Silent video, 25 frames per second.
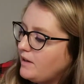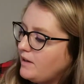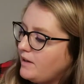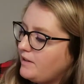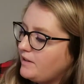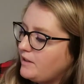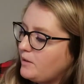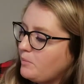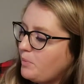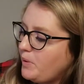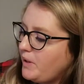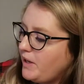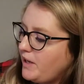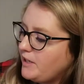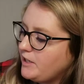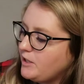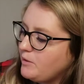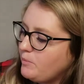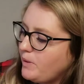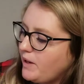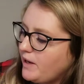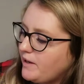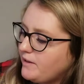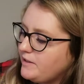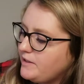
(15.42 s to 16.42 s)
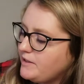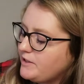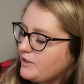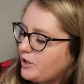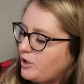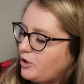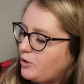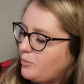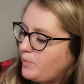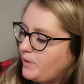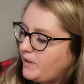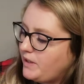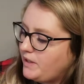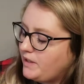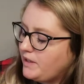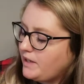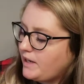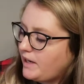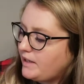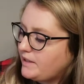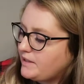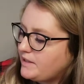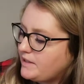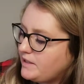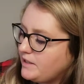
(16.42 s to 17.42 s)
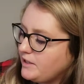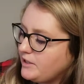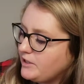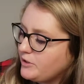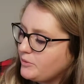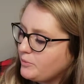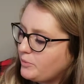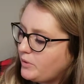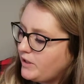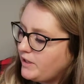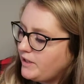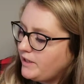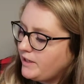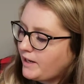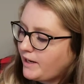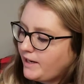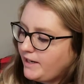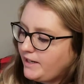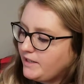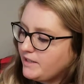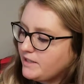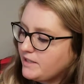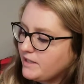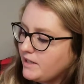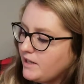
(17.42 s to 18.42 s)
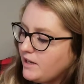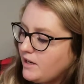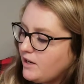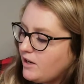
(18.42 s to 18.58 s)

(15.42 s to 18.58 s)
The Panda Palace opened at 6 one night.